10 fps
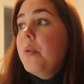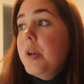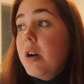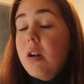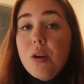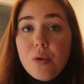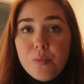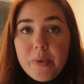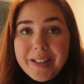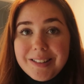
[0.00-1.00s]
We got
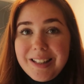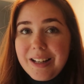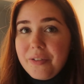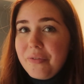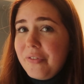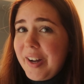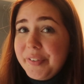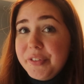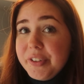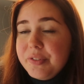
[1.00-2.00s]
home at like
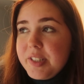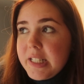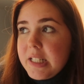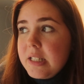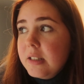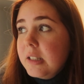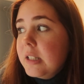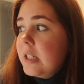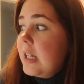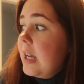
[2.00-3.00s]
5:15,
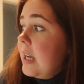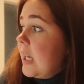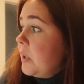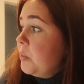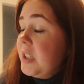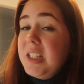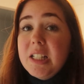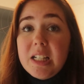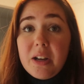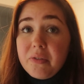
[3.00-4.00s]
and we
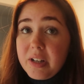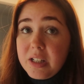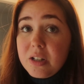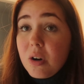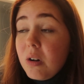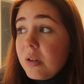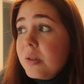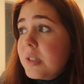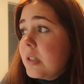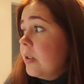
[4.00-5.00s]
didn't have any
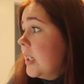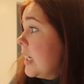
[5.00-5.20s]
calls or